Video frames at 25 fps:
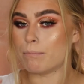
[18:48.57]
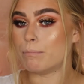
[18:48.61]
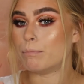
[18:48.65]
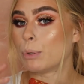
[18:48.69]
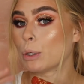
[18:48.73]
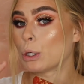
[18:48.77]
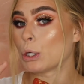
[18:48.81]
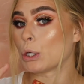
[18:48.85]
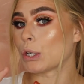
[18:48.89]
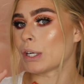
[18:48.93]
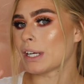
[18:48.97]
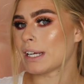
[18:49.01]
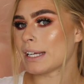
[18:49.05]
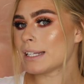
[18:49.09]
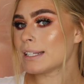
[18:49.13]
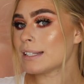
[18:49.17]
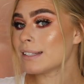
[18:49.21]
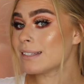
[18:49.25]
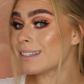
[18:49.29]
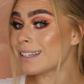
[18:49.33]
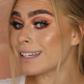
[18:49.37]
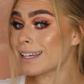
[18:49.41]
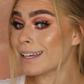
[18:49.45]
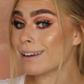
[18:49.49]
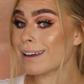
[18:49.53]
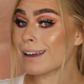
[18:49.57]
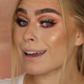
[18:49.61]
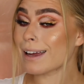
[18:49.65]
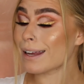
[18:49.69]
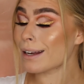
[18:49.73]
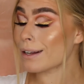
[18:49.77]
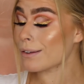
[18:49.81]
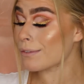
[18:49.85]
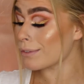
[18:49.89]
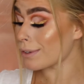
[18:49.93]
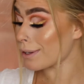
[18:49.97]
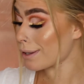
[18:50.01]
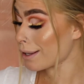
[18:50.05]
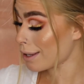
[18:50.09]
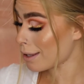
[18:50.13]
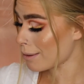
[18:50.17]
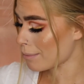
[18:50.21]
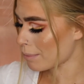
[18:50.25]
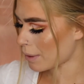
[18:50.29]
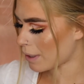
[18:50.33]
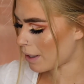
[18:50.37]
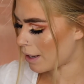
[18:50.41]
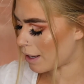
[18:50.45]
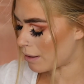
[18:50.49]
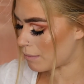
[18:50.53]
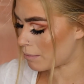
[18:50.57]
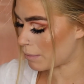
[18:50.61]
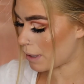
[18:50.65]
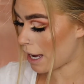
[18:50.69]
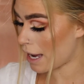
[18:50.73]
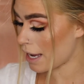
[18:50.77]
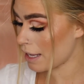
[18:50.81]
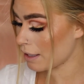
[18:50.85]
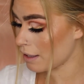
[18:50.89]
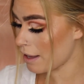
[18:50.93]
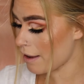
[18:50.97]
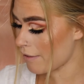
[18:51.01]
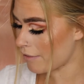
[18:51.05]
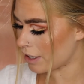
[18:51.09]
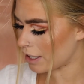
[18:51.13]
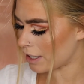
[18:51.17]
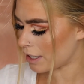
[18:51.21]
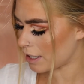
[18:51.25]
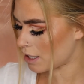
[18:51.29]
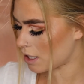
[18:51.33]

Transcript: burgundy kind of lip. I love it.